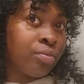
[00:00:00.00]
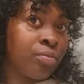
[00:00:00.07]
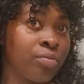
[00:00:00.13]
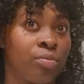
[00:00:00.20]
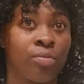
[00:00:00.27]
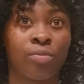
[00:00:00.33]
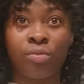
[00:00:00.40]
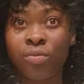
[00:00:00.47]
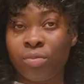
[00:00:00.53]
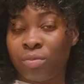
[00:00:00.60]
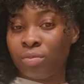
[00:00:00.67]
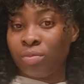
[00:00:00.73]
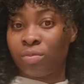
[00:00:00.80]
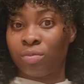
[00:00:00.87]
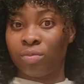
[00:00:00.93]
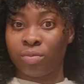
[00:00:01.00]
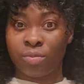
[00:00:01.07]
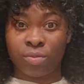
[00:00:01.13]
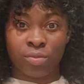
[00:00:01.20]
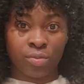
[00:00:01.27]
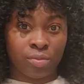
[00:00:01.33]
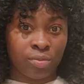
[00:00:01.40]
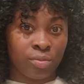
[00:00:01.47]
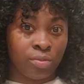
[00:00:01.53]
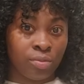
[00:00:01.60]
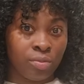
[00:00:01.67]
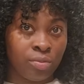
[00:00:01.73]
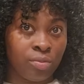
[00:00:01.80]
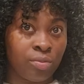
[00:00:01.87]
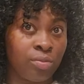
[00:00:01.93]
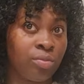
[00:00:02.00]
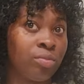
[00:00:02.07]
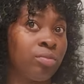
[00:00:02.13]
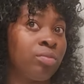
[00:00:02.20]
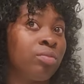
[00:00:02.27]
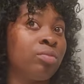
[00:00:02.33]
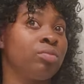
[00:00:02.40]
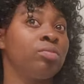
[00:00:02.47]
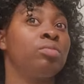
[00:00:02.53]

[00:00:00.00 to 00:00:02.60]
[no speech]